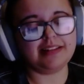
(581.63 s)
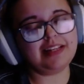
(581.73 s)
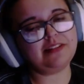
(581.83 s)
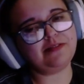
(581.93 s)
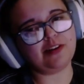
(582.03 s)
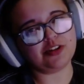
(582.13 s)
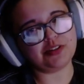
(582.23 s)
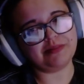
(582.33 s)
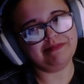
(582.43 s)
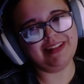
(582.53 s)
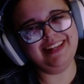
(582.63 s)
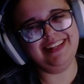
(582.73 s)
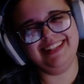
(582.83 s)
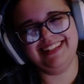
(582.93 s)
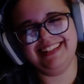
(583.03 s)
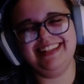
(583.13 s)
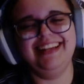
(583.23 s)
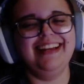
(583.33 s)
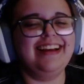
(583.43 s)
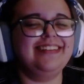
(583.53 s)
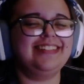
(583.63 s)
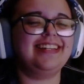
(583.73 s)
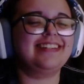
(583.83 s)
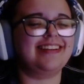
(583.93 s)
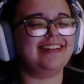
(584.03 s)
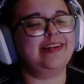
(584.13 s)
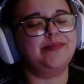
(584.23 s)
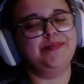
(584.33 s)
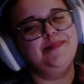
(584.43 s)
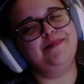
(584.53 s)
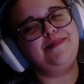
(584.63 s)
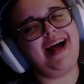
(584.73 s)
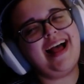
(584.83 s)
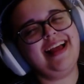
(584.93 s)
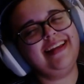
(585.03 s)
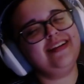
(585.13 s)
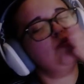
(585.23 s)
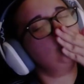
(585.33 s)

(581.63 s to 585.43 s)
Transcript: Thanks for watching. I will see you guys next time. Bye.